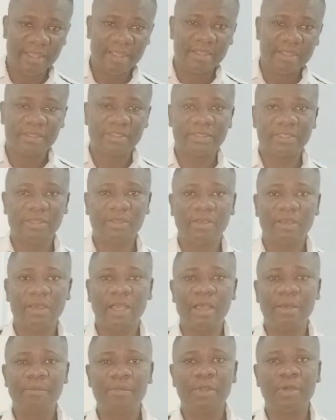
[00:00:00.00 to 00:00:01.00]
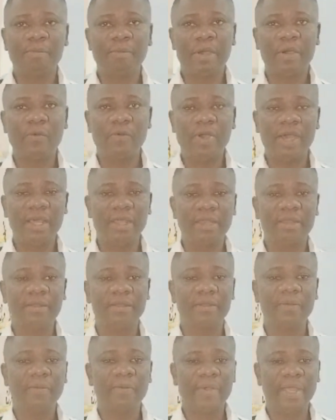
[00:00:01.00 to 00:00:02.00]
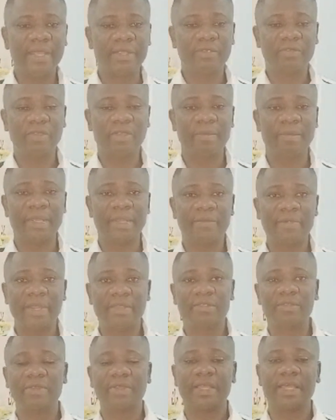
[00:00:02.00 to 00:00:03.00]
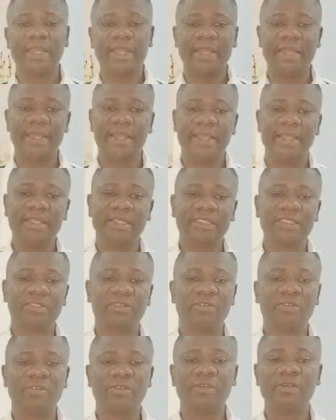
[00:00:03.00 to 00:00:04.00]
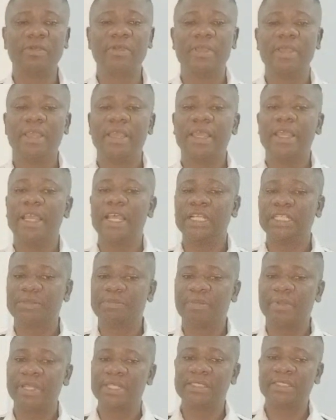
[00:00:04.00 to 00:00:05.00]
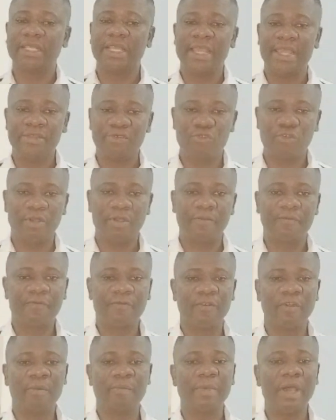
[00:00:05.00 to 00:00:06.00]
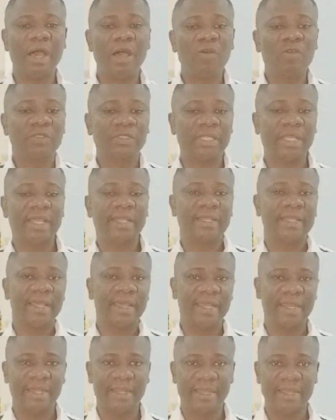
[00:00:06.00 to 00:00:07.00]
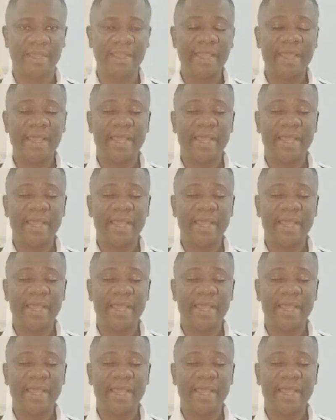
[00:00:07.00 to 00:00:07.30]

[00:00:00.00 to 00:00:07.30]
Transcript: So number 1 way to immigrate to Canada is through express entry from outside Canada,